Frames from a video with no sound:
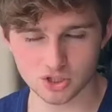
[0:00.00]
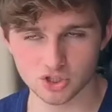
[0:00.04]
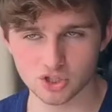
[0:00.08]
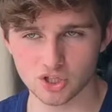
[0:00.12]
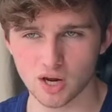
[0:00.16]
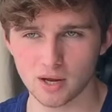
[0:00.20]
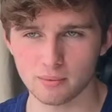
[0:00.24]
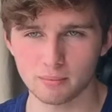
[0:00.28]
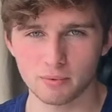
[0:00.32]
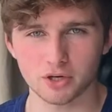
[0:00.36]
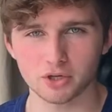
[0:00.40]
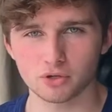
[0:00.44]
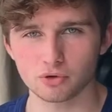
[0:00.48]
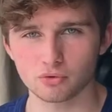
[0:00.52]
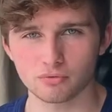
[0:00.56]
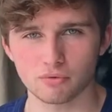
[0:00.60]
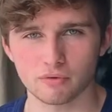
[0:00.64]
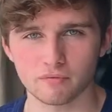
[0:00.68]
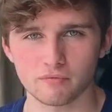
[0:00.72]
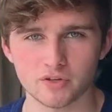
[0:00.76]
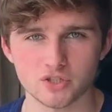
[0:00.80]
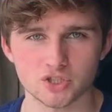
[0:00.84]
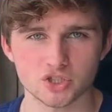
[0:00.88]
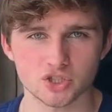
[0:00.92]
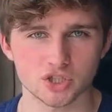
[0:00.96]
time I do
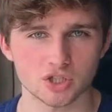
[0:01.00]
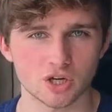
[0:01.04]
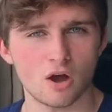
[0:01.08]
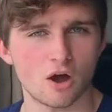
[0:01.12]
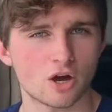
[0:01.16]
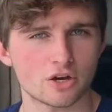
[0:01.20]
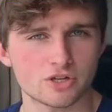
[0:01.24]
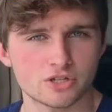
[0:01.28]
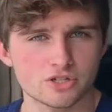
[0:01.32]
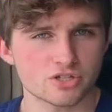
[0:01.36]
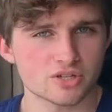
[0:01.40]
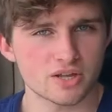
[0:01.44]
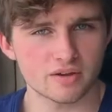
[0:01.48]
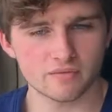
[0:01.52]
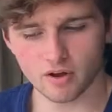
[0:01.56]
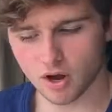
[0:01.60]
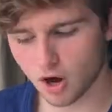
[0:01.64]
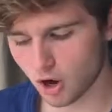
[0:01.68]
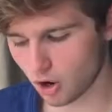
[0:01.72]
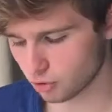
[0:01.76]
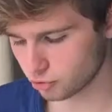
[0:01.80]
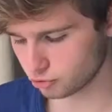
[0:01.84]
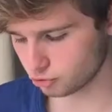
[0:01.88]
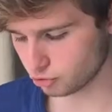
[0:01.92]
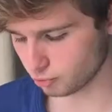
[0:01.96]
revision, I just give it a
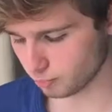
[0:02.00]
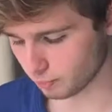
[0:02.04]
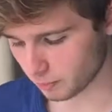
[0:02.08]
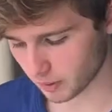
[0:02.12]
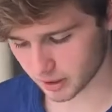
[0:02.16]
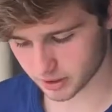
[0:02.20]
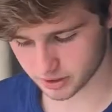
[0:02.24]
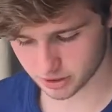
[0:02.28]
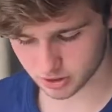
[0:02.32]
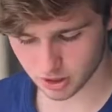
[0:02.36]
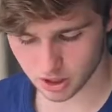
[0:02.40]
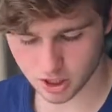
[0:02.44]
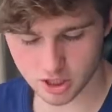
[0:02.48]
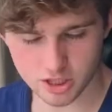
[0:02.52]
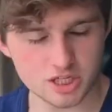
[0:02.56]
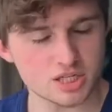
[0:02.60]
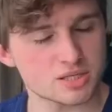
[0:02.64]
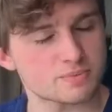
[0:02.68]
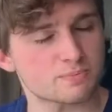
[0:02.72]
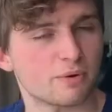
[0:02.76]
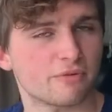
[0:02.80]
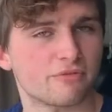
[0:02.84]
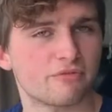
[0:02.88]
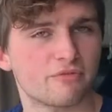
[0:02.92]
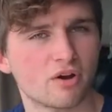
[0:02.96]
whole new binder. I just
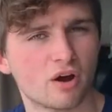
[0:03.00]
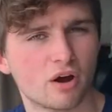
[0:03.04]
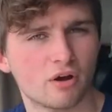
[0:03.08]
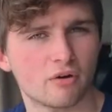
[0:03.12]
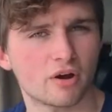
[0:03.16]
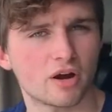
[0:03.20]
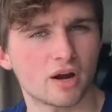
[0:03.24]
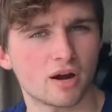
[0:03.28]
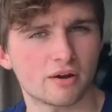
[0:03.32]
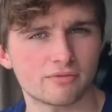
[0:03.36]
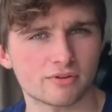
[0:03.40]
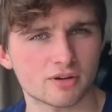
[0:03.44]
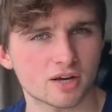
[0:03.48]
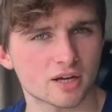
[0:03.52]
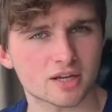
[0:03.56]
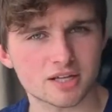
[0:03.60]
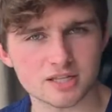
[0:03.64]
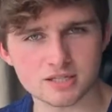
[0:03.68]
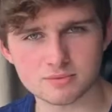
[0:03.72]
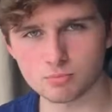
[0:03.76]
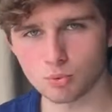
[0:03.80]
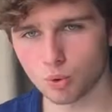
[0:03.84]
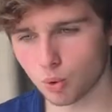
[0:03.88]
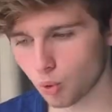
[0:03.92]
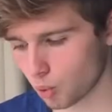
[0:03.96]
prefer it. I feel like it's
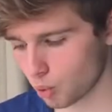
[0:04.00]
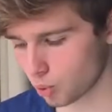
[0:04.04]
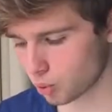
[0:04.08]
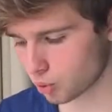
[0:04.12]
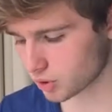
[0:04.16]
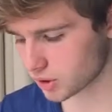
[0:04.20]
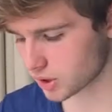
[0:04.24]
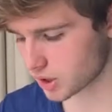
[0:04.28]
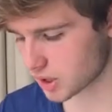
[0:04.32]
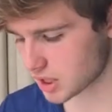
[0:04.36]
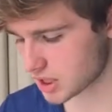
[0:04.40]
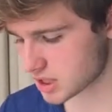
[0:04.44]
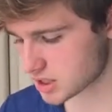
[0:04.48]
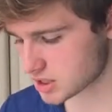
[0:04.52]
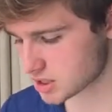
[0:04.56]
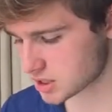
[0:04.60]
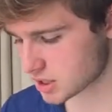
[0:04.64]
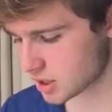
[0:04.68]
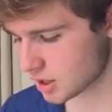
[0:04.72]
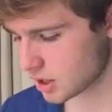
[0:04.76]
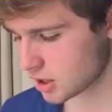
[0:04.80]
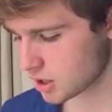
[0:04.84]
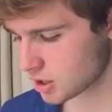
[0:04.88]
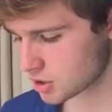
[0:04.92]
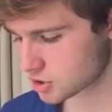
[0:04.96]
more organized.
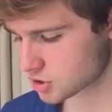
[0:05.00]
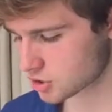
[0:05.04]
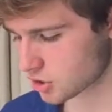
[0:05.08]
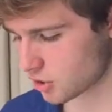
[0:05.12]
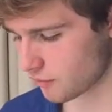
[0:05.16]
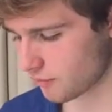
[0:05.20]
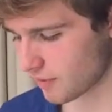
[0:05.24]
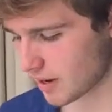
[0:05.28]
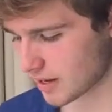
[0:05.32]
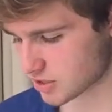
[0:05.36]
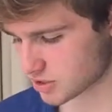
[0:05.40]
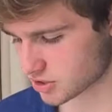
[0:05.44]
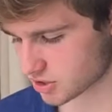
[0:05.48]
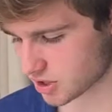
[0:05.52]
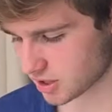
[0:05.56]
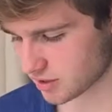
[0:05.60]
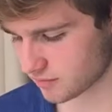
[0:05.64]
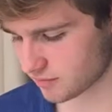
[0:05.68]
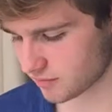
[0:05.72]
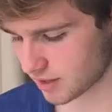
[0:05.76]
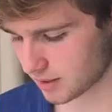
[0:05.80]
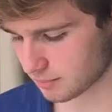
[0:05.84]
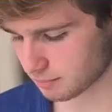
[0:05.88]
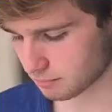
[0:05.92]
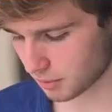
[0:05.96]
So that's kind of
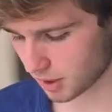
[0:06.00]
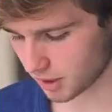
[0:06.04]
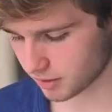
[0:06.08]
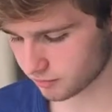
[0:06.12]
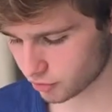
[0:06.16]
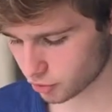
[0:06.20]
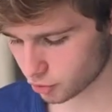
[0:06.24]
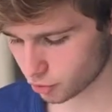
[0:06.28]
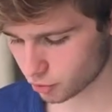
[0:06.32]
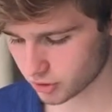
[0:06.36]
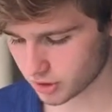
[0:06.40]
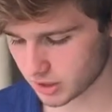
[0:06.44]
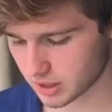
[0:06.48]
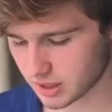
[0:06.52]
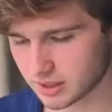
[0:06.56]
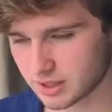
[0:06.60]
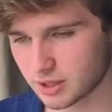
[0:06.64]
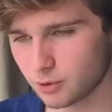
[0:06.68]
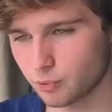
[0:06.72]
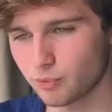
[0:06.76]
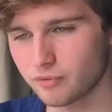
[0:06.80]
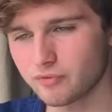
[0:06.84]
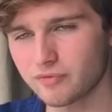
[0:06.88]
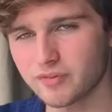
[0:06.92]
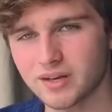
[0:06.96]
like my view on it. And
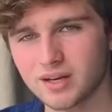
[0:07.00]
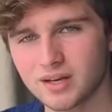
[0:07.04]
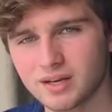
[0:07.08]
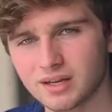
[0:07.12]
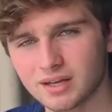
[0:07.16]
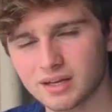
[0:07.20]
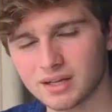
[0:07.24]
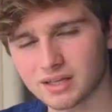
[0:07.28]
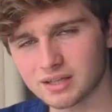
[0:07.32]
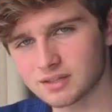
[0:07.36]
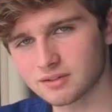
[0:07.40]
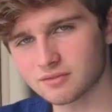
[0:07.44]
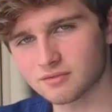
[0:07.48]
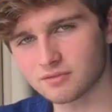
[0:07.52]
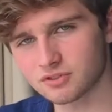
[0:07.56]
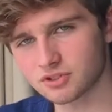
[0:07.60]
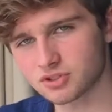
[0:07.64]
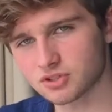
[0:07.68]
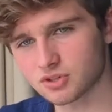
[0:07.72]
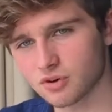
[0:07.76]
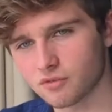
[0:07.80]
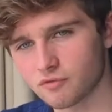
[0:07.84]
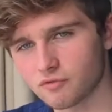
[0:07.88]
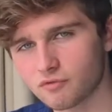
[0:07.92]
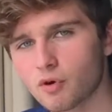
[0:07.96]
then within each
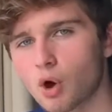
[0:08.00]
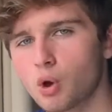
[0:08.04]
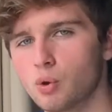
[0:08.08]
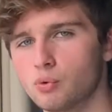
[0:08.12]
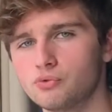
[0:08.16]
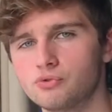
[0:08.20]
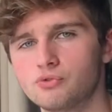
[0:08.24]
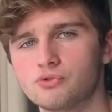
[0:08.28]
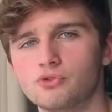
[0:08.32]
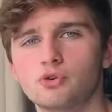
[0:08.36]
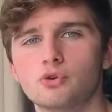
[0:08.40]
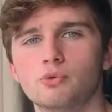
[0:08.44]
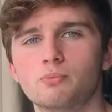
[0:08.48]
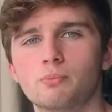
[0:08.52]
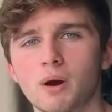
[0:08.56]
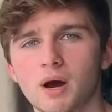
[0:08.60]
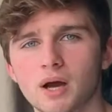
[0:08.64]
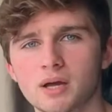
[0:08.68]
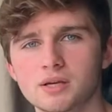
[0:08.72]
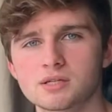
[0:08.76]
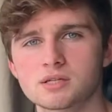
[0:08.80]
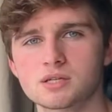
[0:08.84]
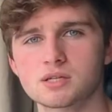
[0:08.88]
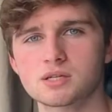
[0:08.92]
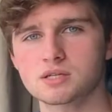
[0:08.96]
of those new
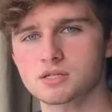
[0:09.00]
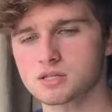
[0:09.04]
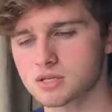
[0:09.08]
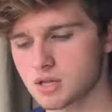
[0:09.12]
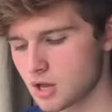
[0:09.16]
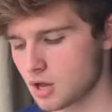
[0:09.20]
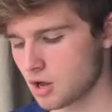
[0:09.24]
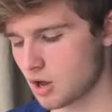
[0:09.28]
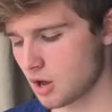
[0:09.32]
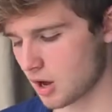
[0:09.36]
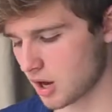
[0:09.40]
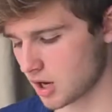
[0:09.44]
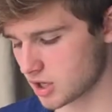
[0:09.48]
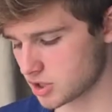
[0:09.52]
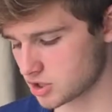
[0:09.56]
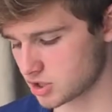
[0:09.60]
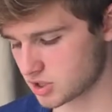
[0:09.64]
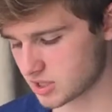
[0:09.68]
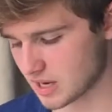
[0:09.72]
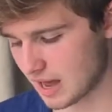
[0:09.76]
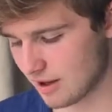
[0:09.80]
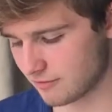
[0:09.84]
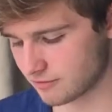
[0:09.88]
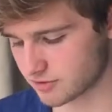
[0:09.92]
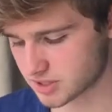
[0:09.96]
binders, I just
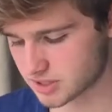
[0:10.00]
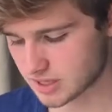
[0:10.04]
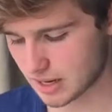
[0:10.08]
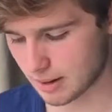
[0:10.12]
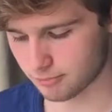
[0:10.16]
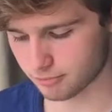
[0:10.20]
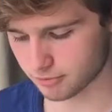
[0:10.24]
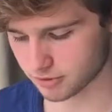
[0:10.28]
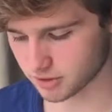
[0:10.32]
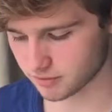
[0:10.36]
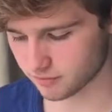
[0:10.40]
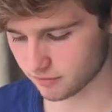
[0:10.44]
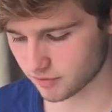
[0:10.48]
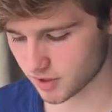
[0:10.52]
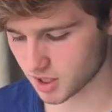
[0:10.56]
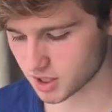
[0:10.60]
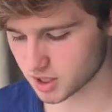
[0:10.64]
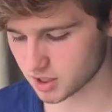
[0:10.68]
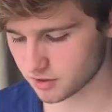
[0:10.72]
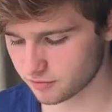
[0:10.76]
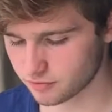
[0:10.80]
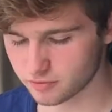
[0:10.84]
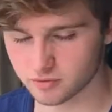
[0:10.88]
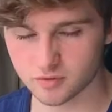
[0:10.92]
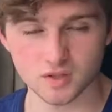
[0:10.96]
have a separate divider
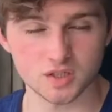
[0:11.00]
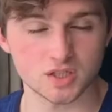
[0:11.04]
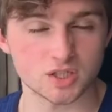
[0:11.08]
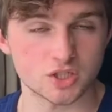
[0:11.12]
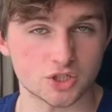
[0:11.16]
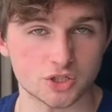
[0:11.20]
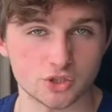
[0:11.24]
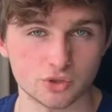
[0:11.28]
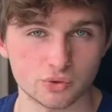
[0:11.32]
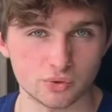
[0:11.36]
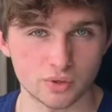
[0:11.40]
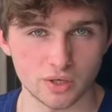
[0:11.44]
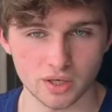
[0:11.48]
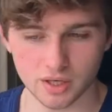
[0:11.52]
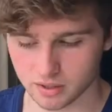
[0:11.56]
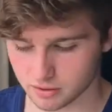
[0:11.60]
for each unit.